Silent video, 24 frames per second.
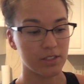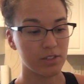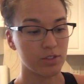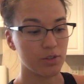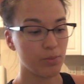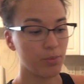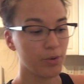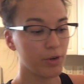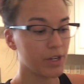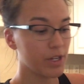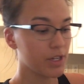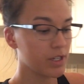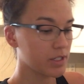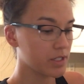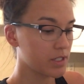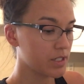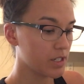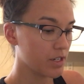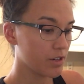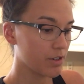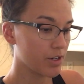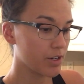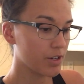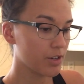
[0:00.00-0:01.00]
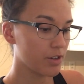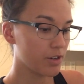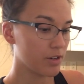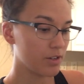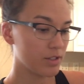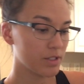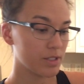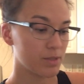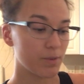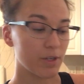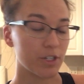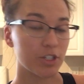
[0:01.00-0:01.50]
So pretty good cereal,
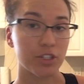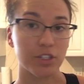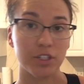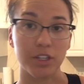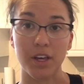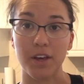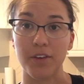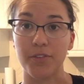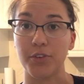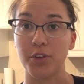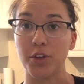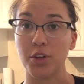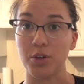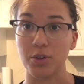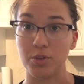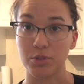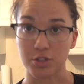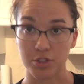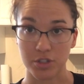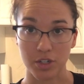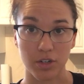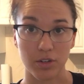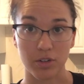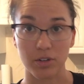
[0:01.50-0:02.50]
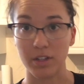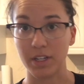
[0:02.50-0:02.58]
especially if you struggle,